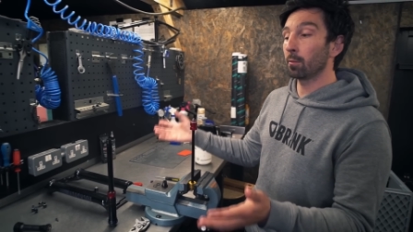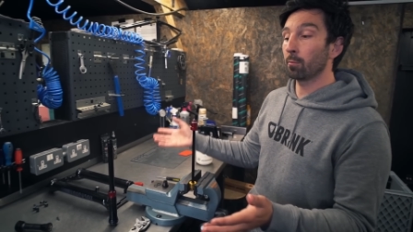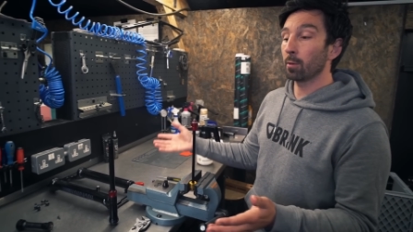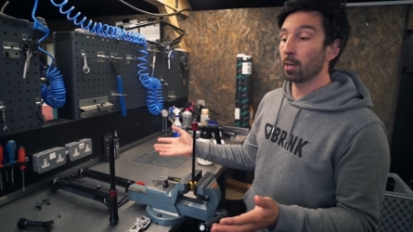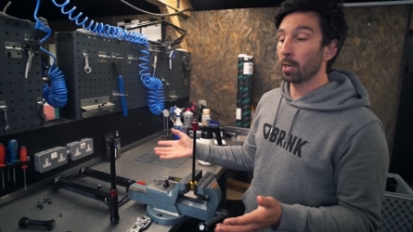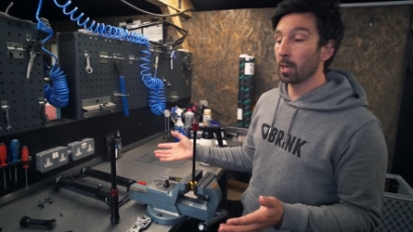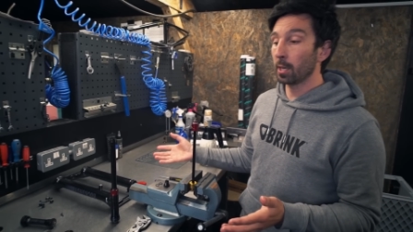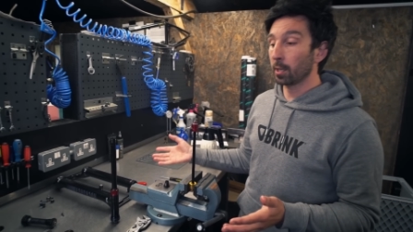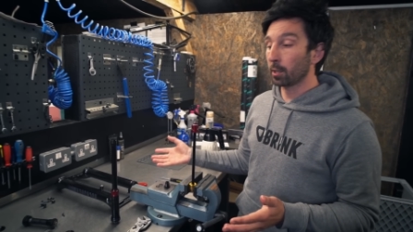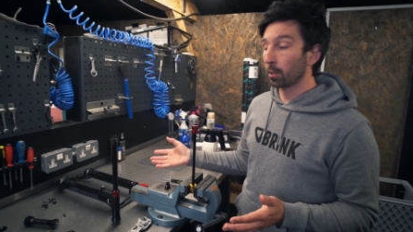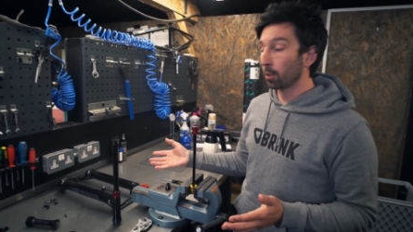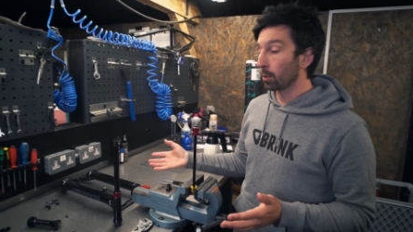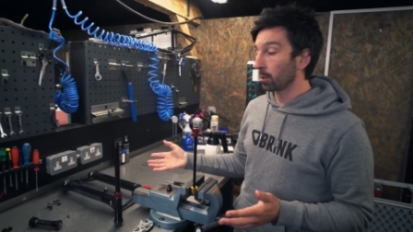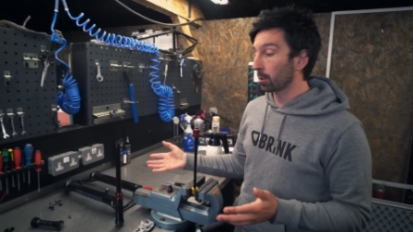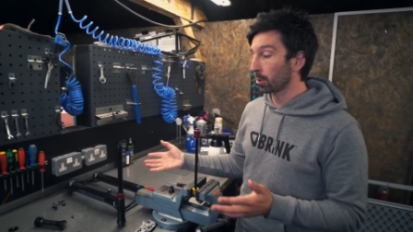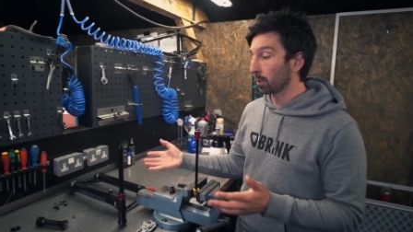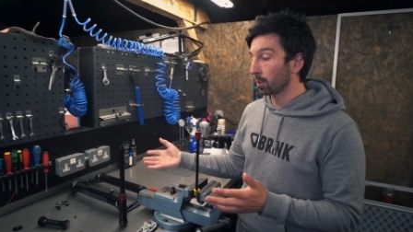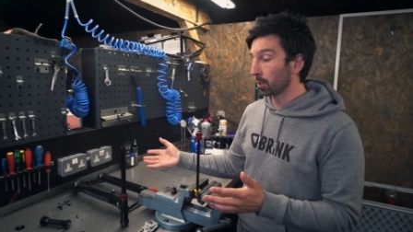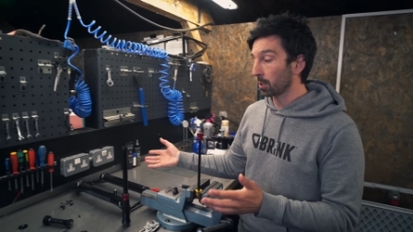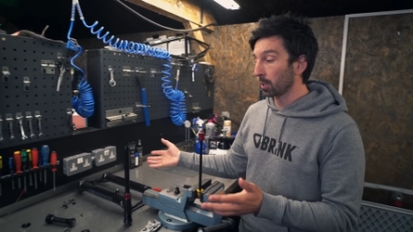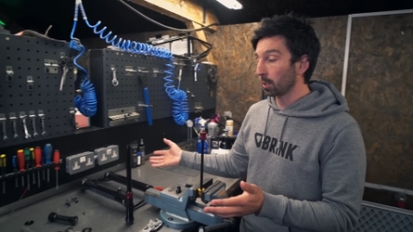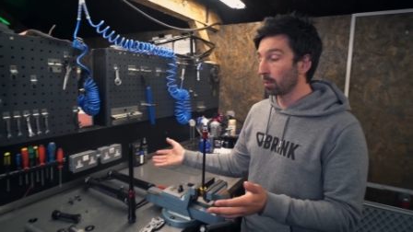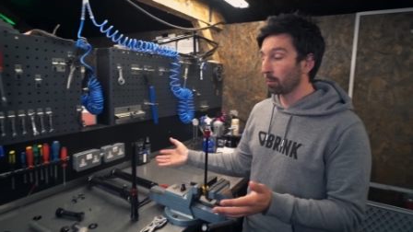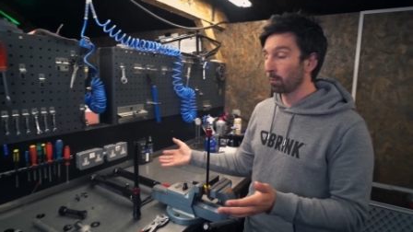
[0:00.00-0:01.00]
really good
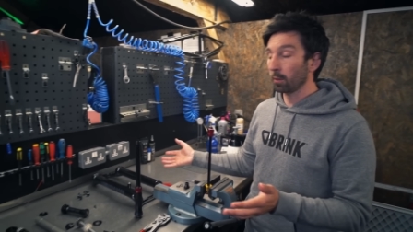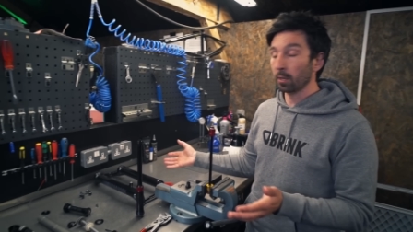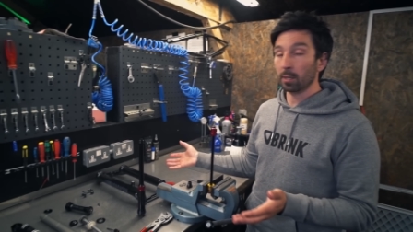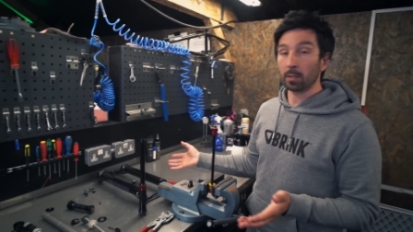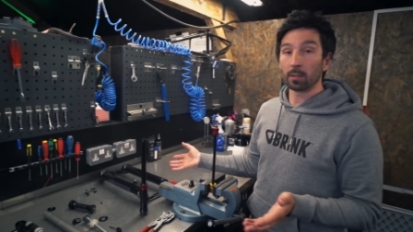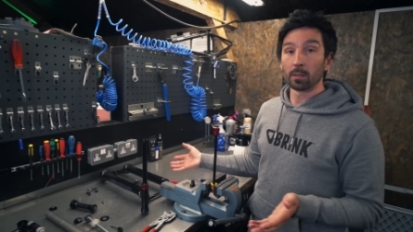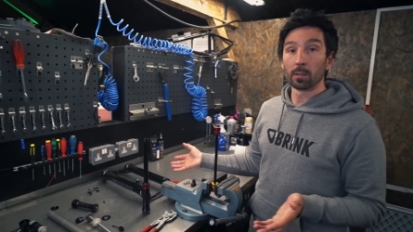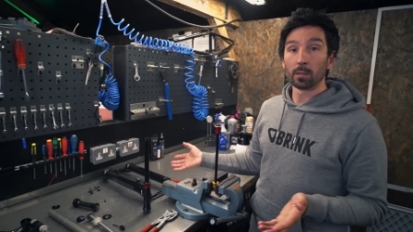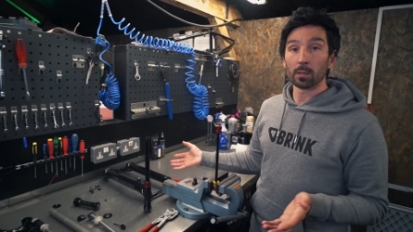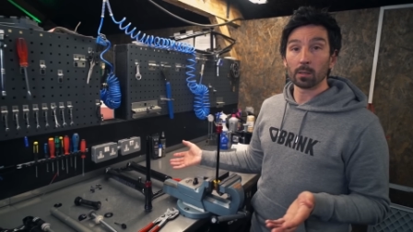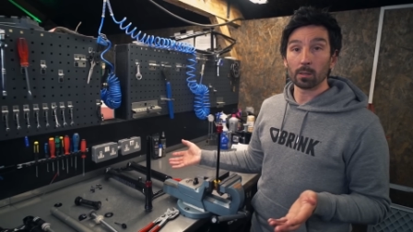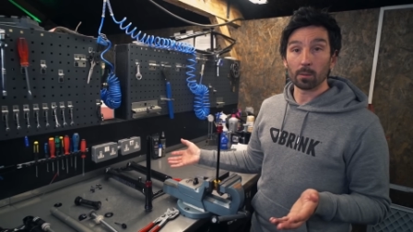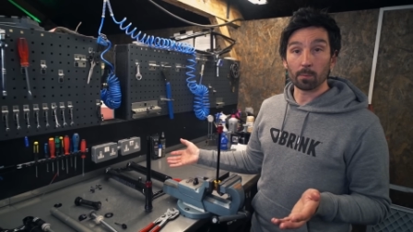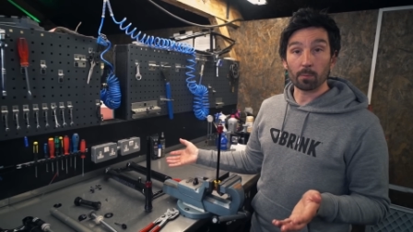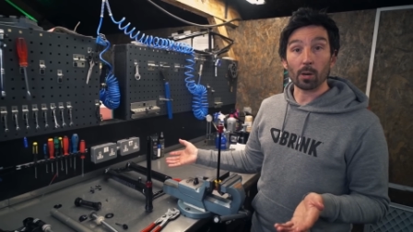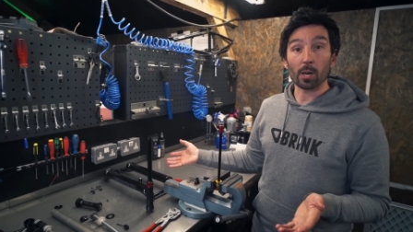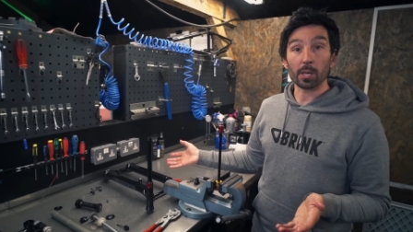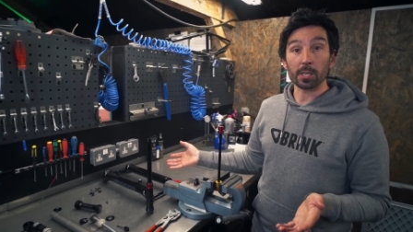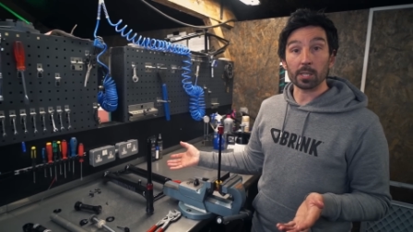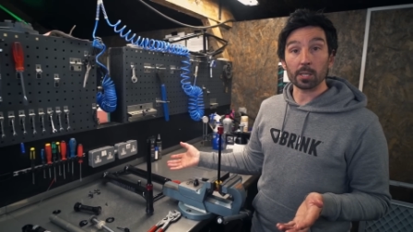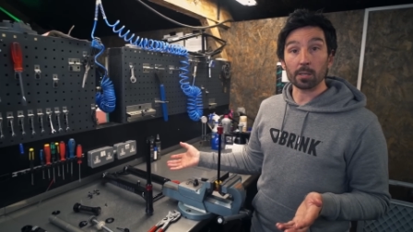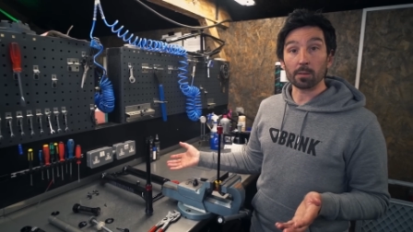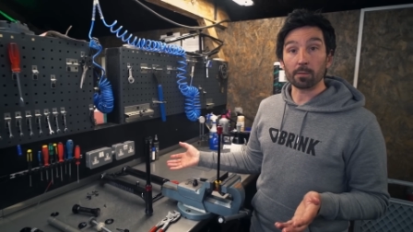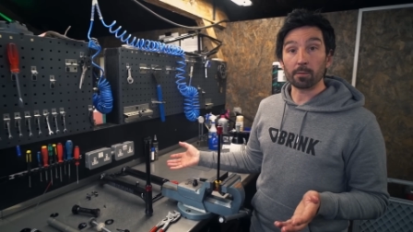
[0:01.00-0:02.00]
considering the
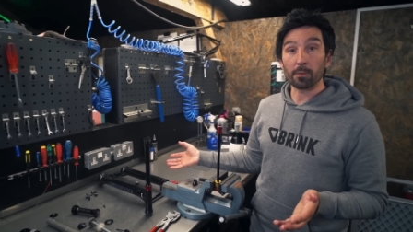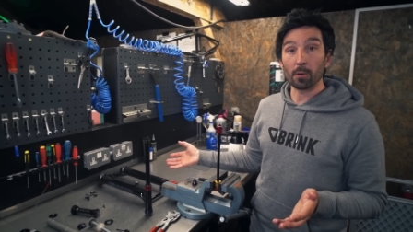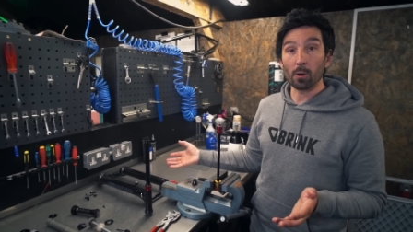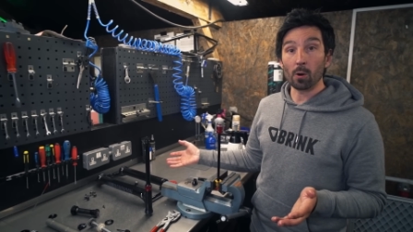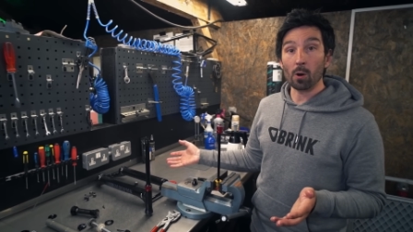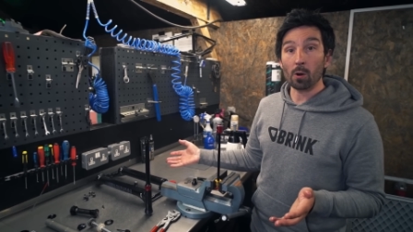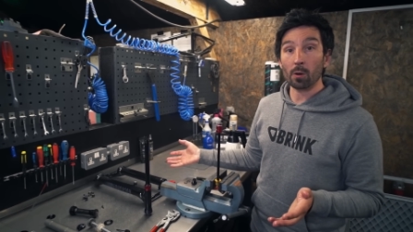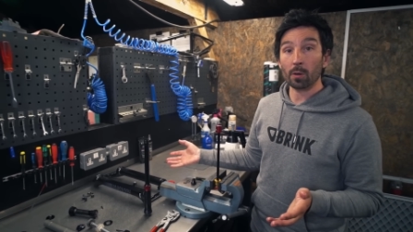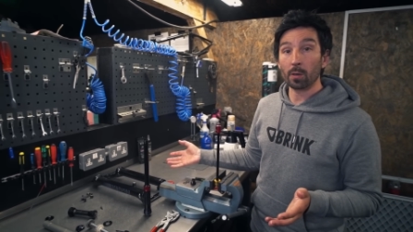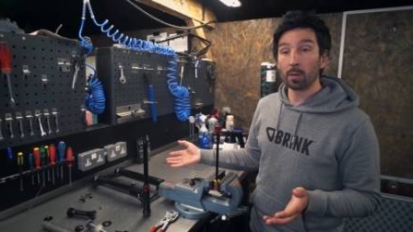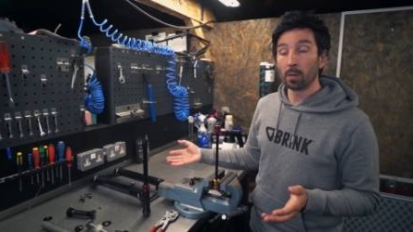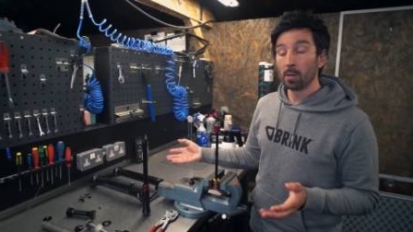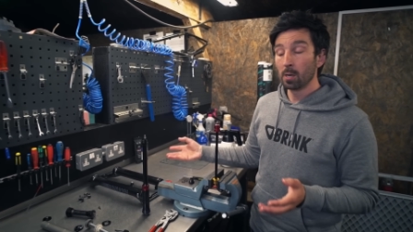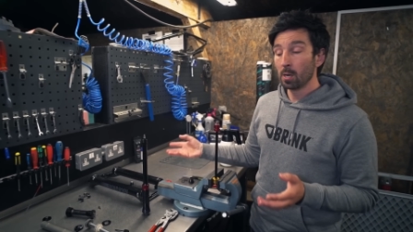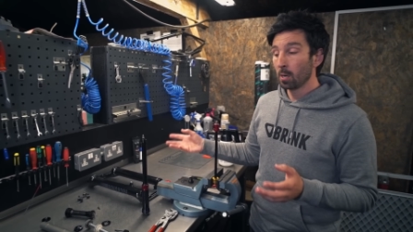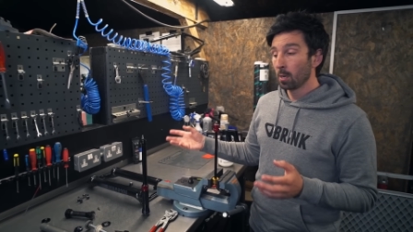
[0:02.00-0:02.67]
price of the fork,